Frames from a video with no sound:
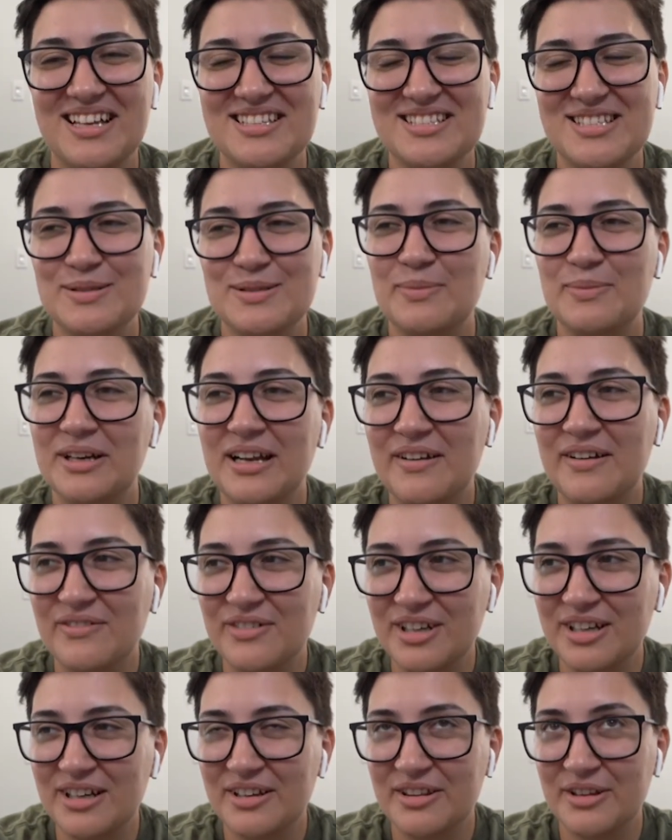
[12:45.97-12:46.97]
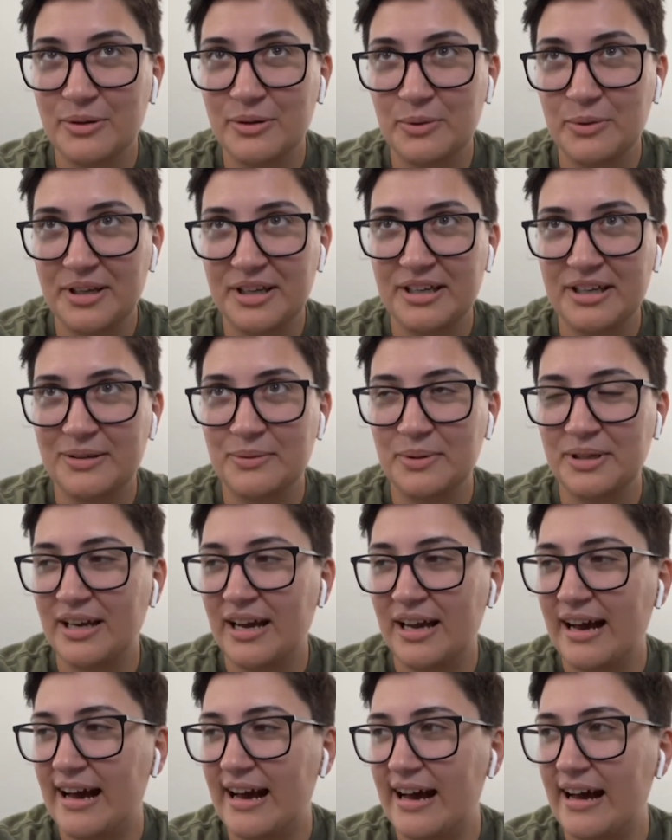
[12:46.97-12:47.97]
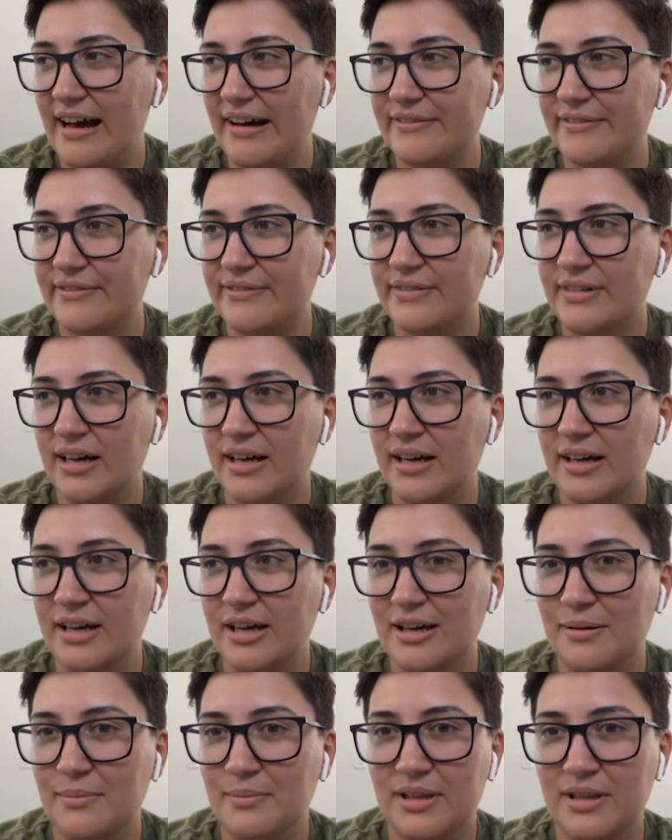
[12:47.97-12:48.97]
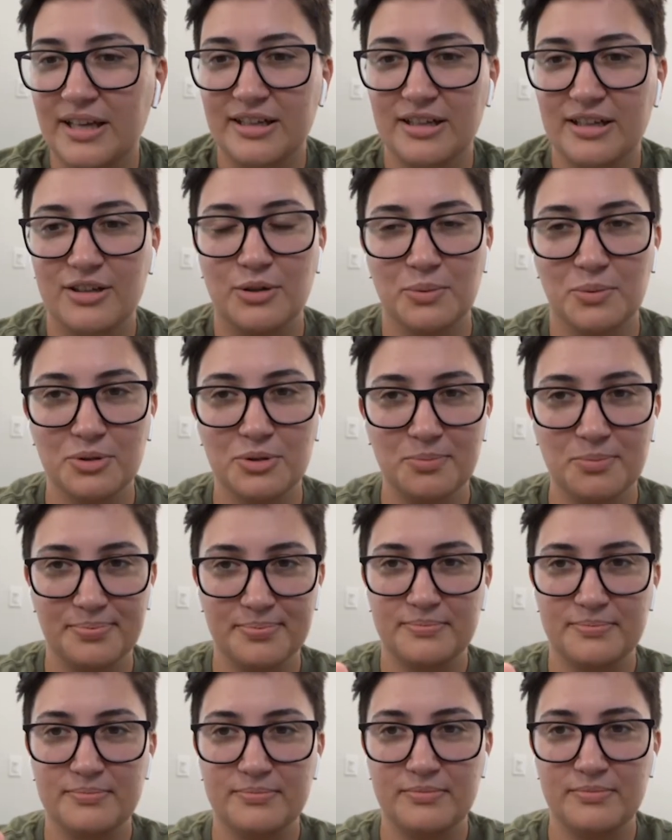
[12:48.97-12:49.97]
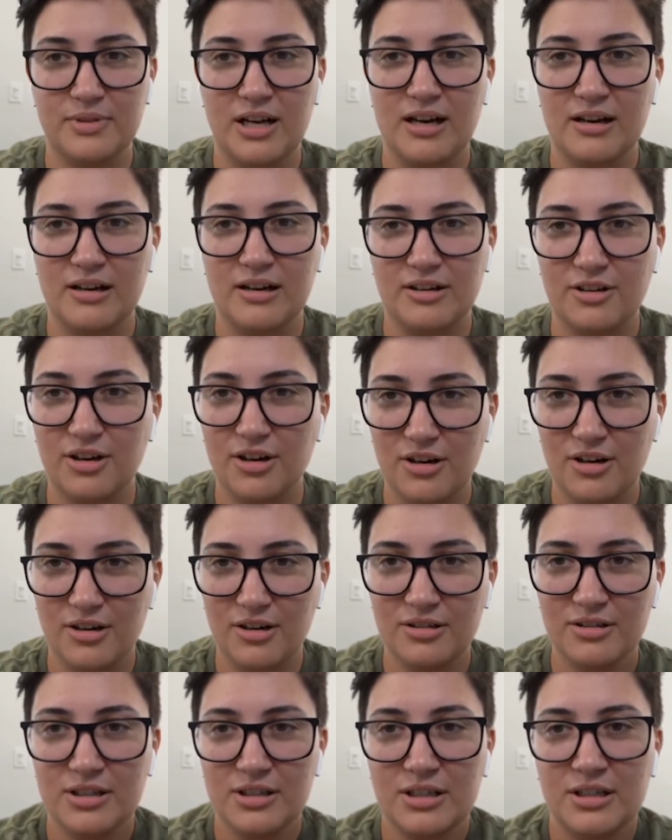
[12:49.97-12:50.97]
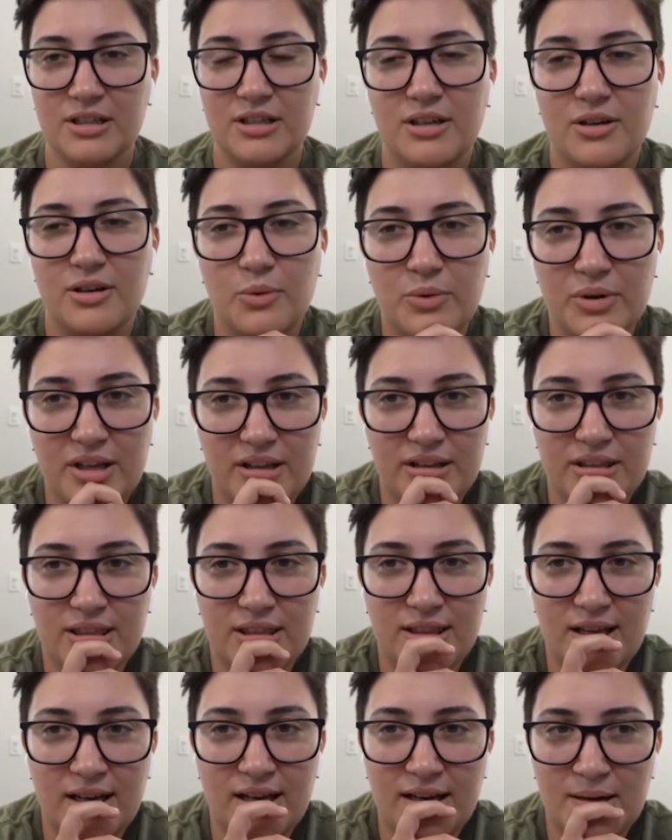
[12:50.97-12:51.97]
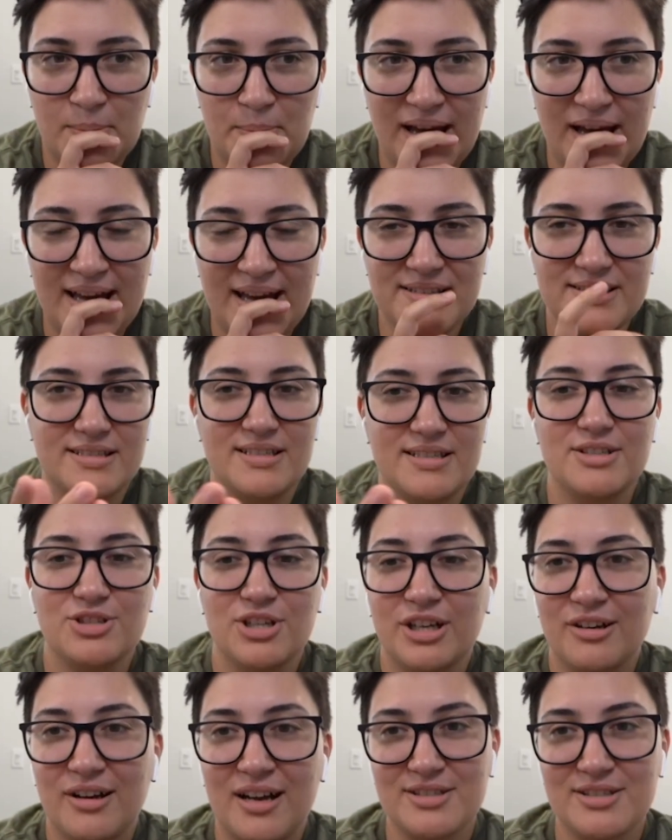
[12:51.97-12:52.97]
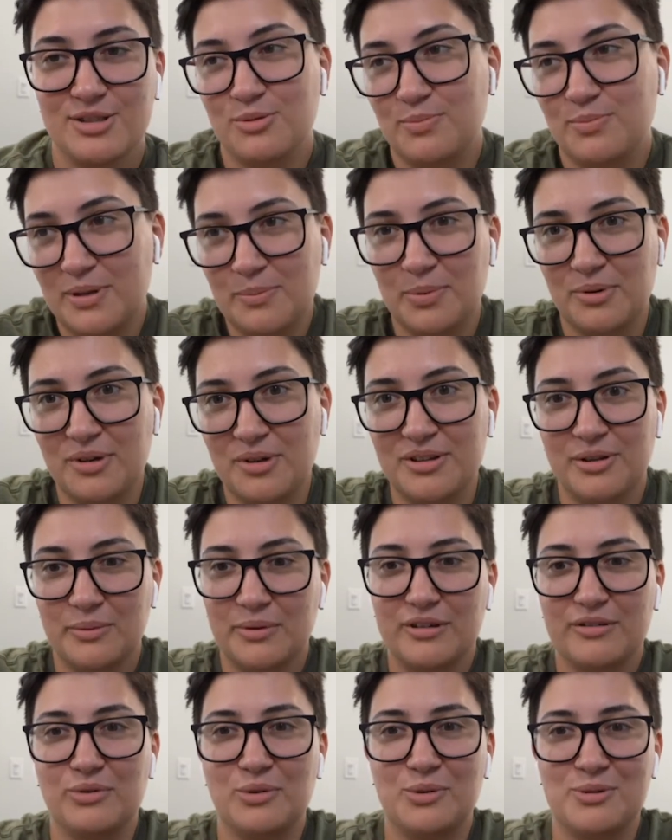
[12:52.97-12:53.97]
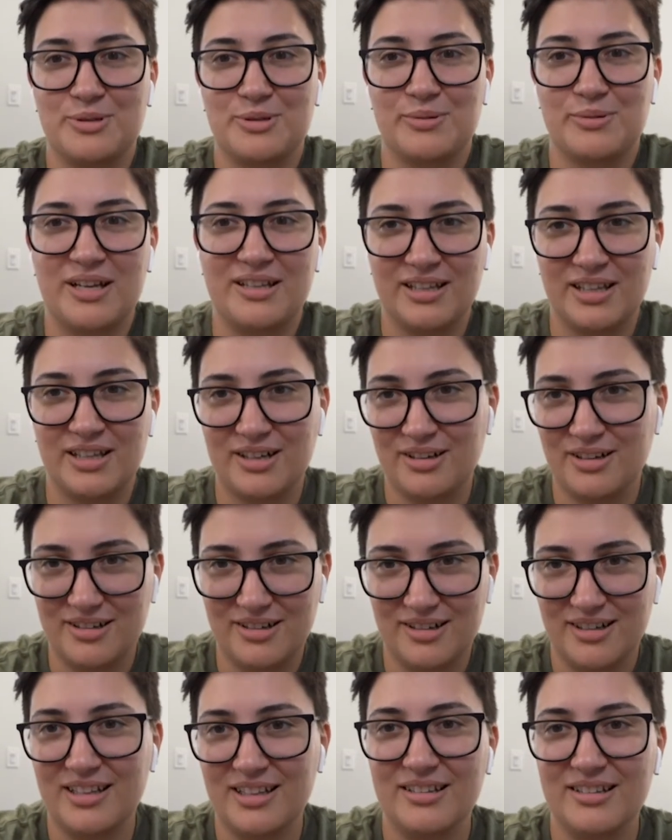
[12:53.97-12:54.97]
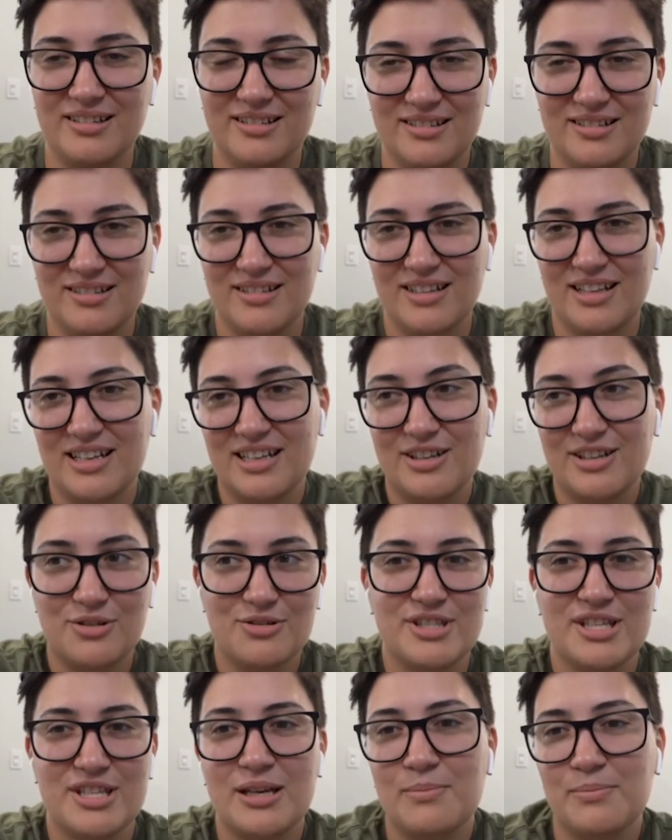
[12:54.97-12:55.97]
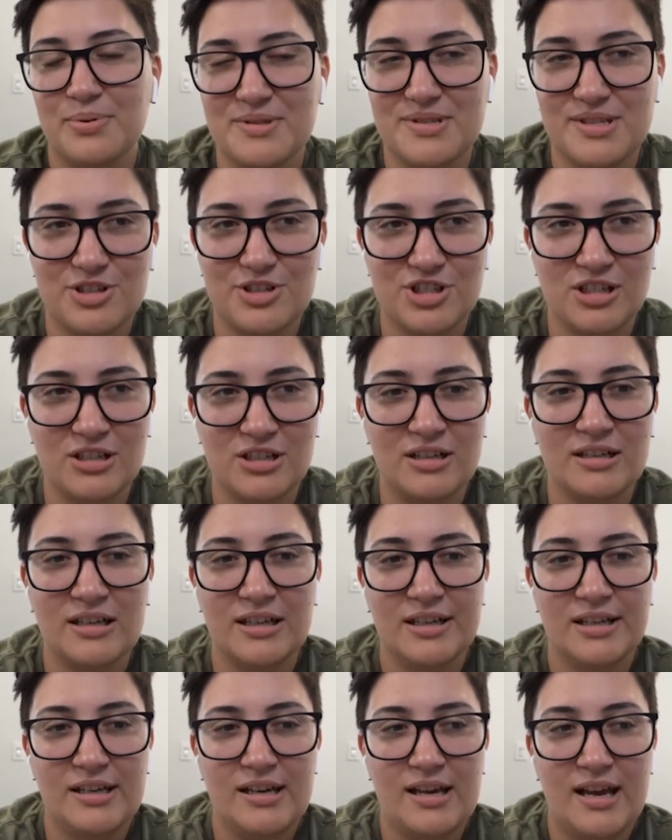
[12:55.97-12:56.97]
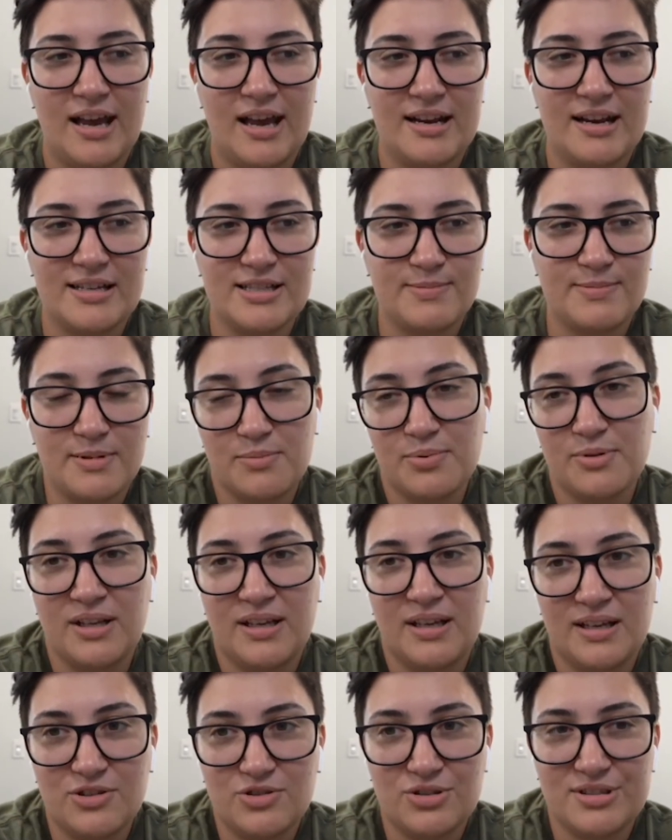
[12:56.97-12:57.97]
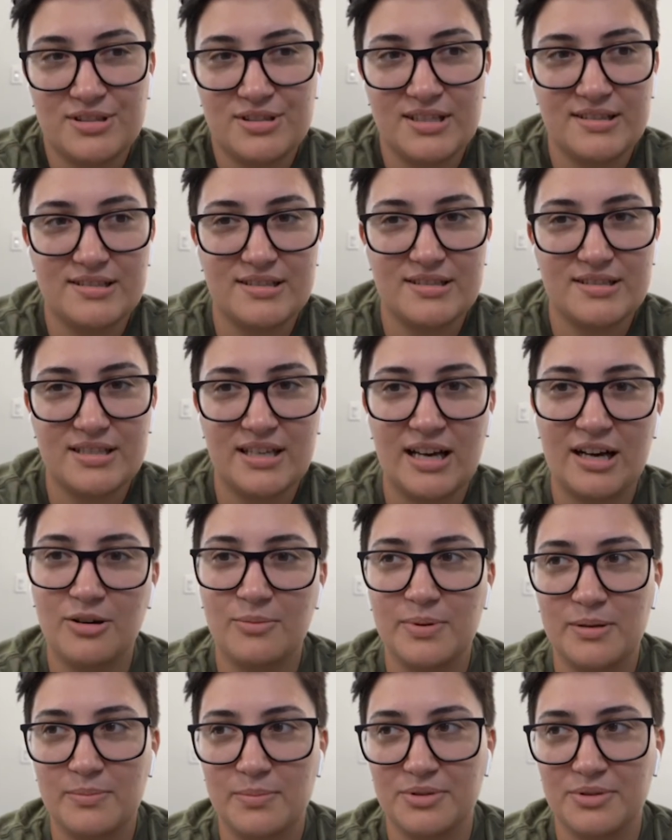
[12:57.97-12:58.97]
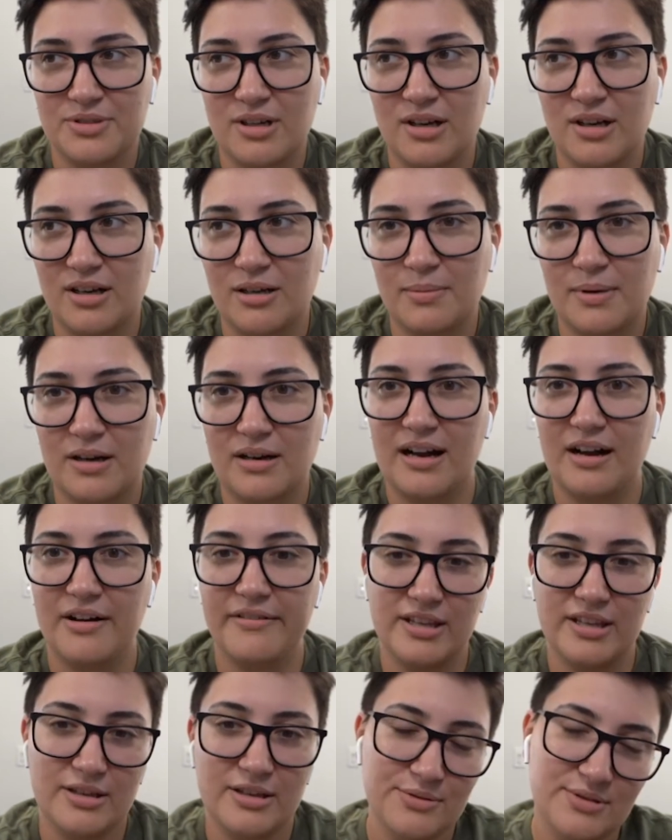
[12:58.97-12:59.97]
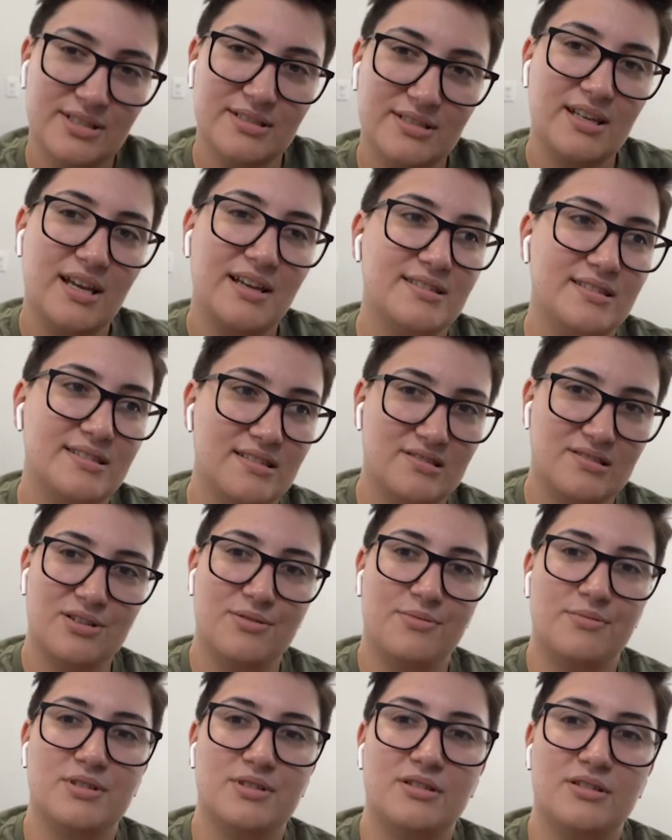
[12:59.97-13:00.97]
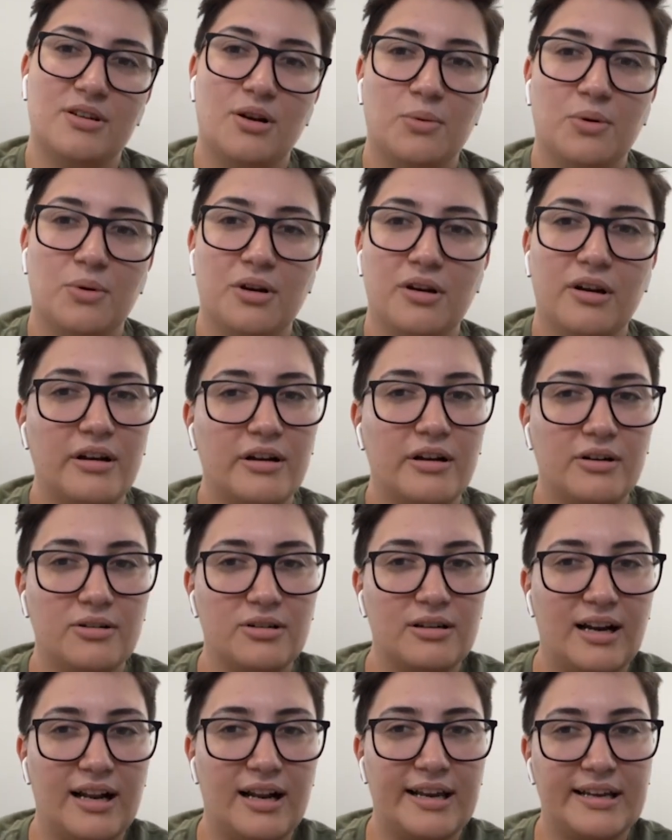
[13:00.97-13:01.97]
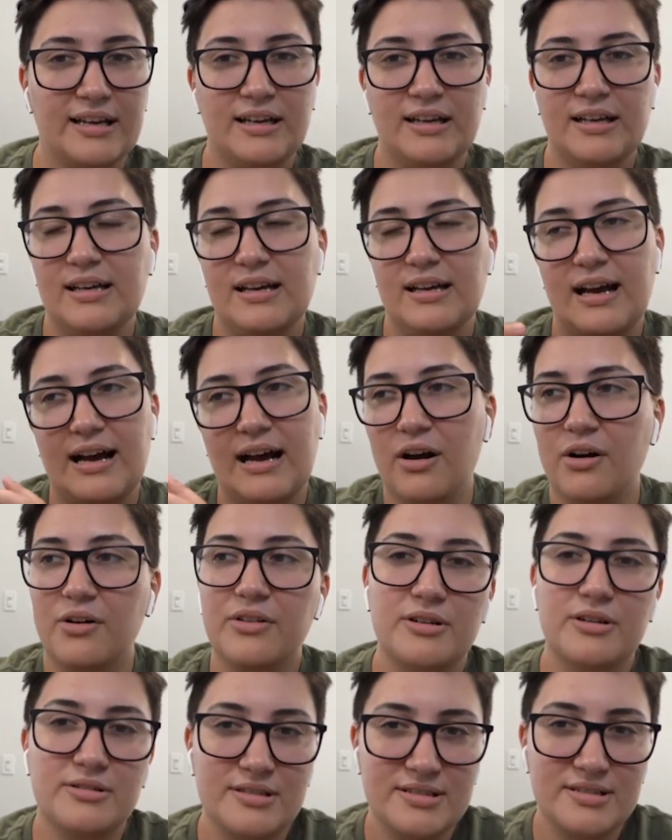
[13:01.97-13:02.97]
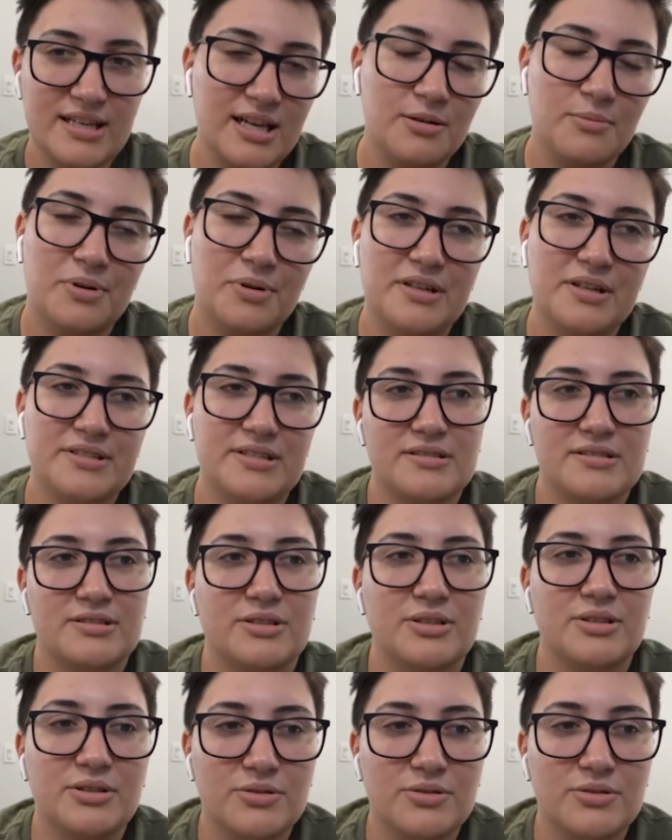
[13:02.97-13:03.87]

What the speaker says: classes, but every other week we have like a group call with past CJ grads. So people in the workforce, right, that are in your same position. And it's been pretty interesting to see how people talk about how they use design systems in their work, or like how their design process